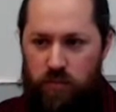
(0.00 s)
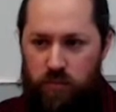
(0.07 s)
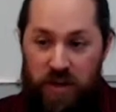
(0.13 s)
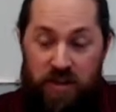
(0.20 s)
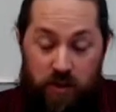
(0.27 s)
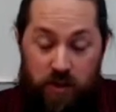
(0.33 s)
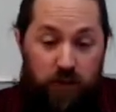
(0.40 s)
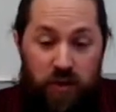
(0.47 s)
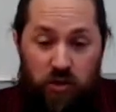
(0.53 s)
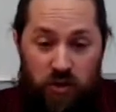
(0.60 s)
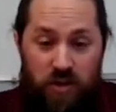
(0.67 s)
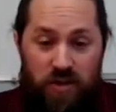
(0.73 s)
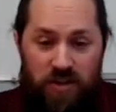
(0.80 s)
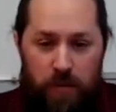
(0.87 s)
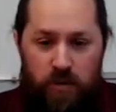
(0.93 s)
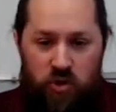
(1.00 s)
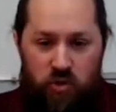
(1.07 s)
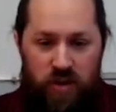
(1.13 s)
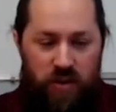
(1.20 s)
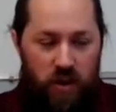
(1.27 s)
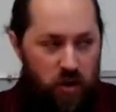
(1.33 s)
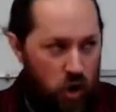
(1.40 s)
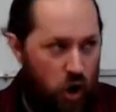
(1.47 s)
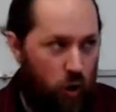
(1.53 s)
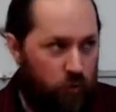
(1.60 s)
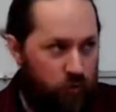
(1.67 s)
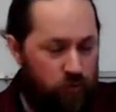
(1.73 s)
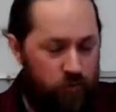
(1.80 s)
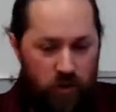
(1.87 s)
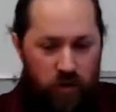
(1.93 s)
be sufficient to demonstrate that
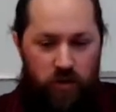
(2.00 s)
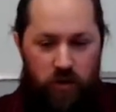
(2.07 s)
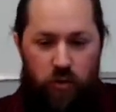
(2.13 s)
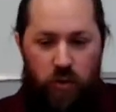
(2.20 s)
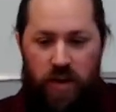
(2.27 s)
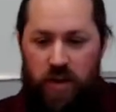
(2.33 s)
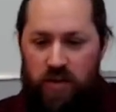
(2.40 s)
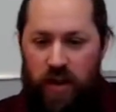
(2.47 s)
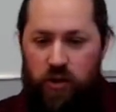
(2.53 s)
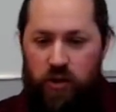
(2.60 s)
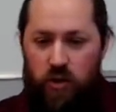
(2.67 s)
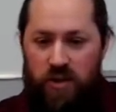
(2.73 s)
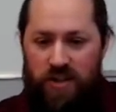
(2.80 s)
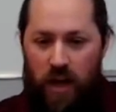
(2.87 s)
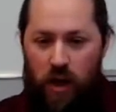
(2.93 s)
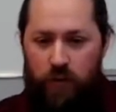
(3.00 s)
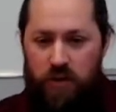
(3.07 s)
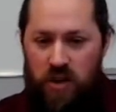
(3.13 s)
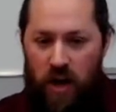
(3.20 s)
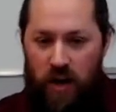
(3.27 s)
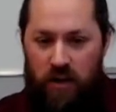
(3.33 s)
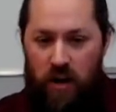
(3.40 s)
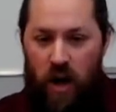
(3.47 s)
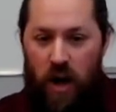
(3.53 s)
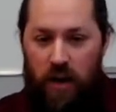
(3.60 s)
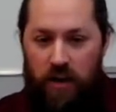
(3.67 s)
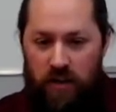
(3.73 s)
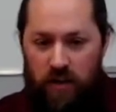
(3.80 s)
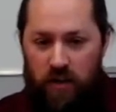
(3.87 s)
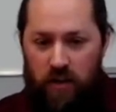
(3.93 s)
no, created nature itself is not
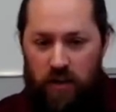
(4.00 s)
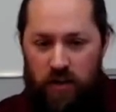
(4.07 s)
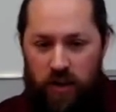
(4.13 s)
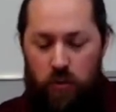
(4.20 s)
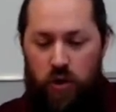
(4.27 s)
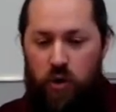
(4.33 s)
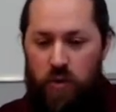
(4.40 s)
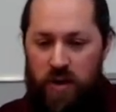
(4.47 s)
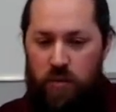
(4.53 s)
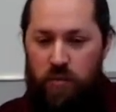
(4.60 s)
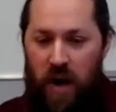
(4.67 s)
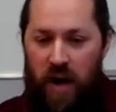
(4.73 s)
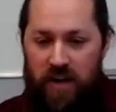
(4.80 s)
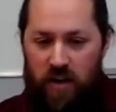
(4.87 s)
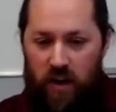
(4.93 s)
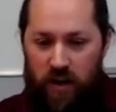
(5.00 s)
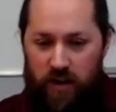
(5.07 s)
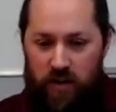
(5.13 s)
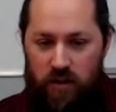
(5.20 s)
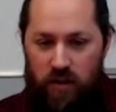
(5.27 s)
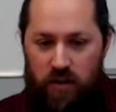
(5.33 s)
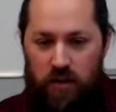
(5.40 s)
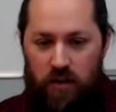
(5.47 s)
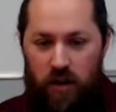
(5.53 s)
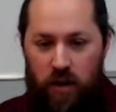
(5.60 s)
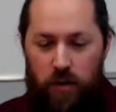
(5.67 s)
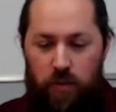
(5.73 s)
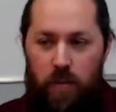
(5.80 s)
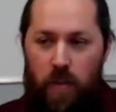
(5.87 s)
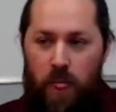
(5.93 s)
God; they were created by God.
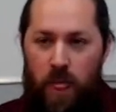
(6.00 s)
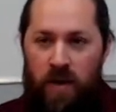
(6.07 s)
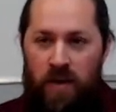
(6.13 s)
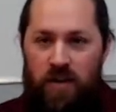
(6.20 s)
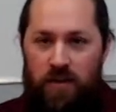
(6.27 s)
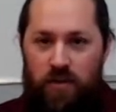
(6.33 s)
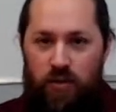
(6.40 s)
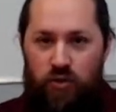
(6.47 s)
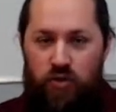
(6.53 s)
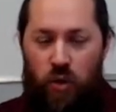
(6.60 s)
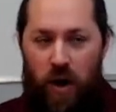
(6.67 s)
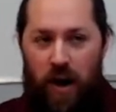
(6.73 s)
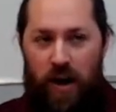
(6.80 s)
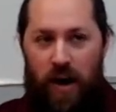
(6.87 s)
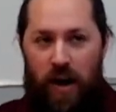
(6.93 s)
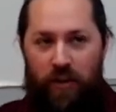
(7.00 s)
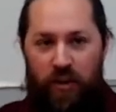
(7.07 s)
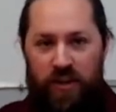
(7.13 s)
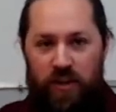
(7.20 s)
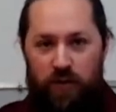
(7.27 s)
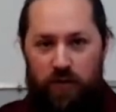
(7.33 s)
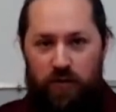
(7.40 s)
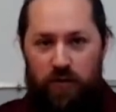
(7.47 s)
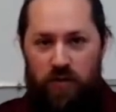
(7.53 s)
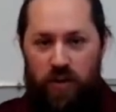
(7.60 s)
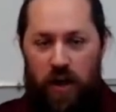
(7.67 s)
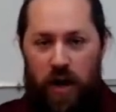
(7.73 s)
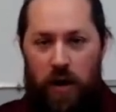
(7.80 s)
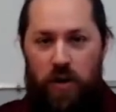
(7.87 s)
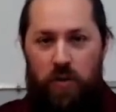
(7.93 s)
Um, so I, I think that
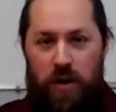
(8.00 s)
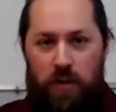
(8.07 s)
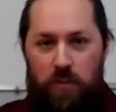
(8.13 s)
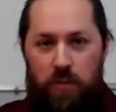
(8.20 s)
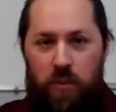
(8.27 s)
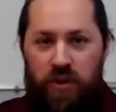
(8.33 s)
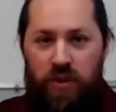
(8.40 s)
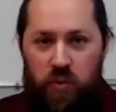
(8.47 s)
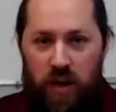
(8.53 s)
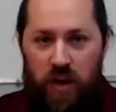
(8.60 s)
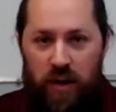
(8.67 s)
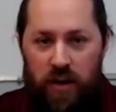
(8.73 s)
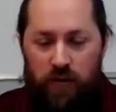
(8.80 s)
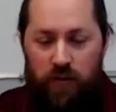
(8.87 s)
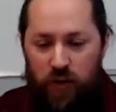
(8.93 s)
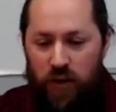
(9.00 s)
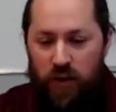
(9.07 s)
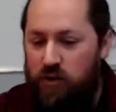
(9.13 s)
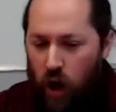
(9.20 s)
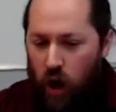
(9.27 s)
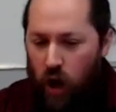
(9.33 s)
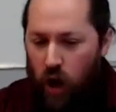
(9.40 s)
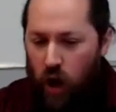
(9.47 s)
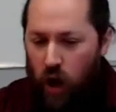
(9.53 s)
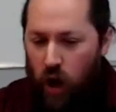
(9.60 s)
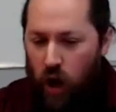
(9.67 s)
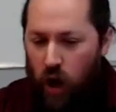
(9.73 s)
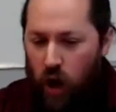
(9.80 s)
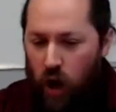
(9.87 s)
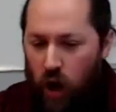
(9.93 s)
I, would put this way: philosophically
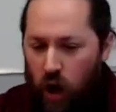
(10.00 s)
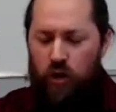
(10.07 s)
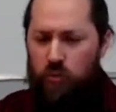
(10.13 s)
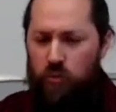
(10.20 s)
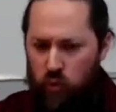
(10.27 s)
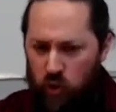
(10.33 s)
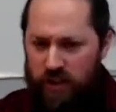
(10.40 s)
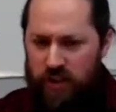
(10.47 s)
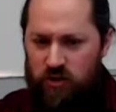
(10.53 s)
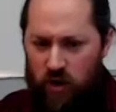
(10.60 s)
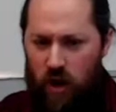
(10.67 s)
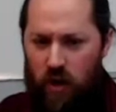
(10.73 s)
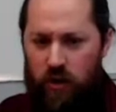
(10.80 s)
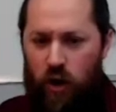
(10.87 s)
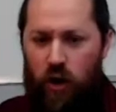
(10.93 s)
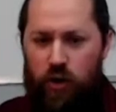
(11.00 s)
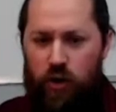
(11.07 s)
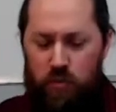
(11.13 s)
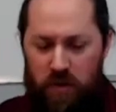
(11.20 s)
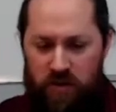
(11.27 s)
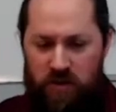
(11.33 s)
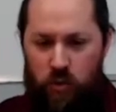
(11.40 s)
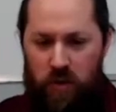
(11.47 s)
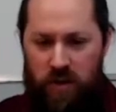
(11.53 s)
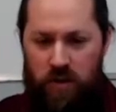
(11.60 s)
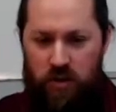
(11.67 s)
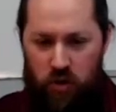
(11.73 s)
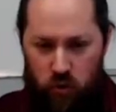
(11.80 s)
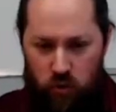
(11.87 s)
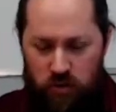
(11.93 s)
speaking, there are some really solid arguments that we
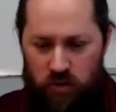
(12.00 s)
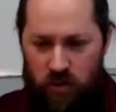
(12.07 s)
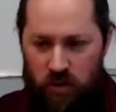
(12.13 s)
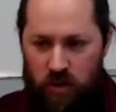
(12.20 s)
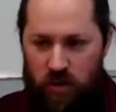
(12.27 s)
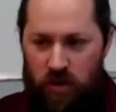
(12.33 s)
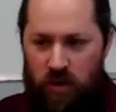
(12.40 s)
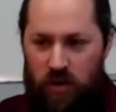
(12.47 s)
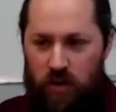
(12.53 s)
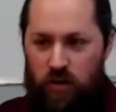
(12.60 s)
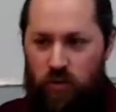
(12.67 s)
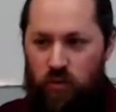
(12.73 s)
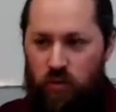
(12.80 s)
can use. Uh,